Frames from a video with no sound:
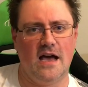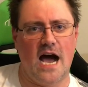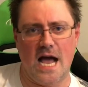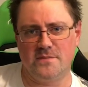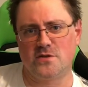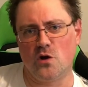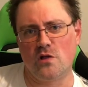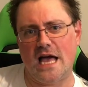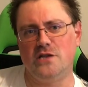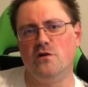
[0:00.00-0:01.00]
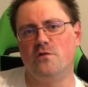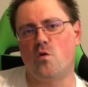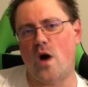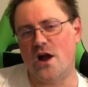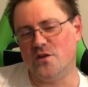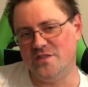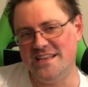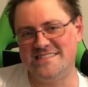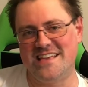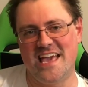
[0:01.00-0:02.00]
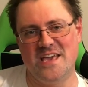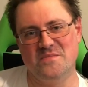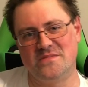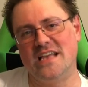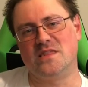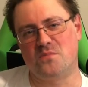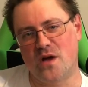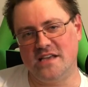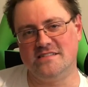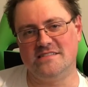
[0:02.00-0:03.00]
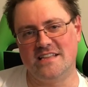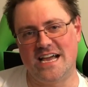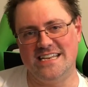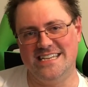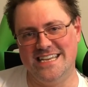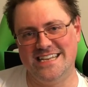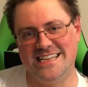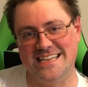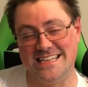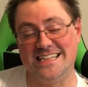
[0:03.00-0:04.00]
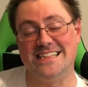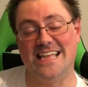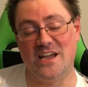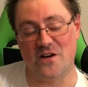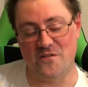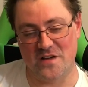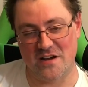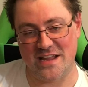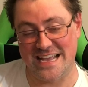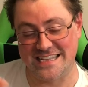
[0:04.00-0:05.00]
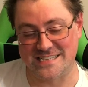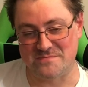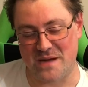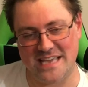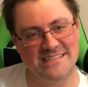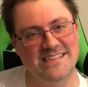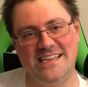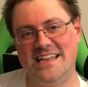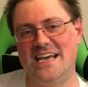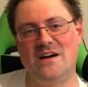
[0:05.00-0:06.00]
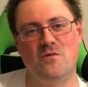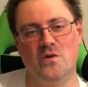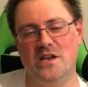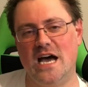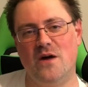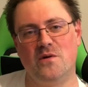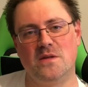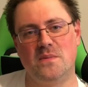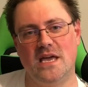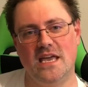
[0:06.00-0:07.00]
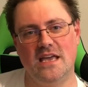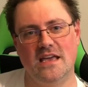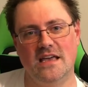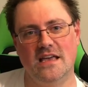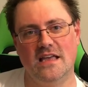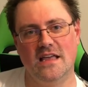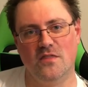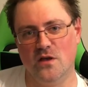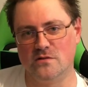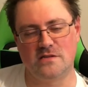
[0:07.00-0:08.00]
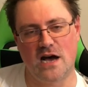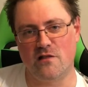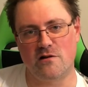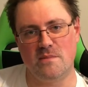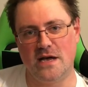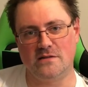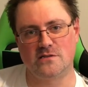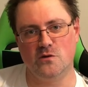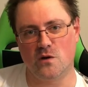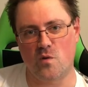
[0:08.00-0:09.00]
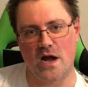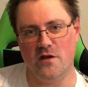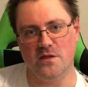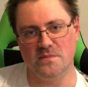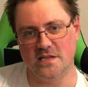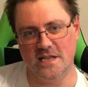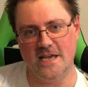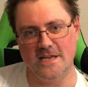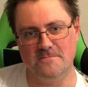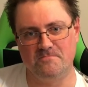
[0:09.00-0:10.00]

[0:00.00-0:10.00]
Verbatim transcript: I'm so glad to have acquired these games at the prices that I did. They are very spicy now, would not want to pay those dollar amounts to acquire them today.